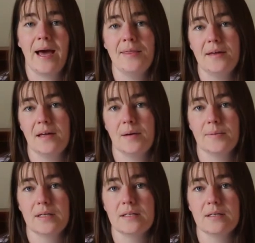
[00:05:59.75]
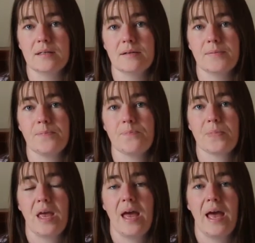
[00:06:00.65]
other cupboard,
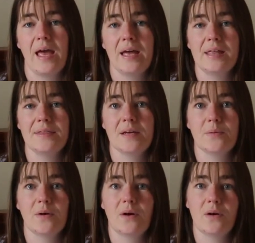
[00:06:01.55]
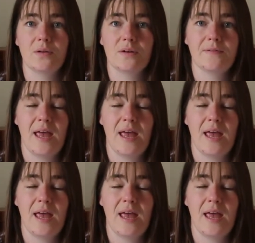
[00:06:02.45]
and there were a whole lot of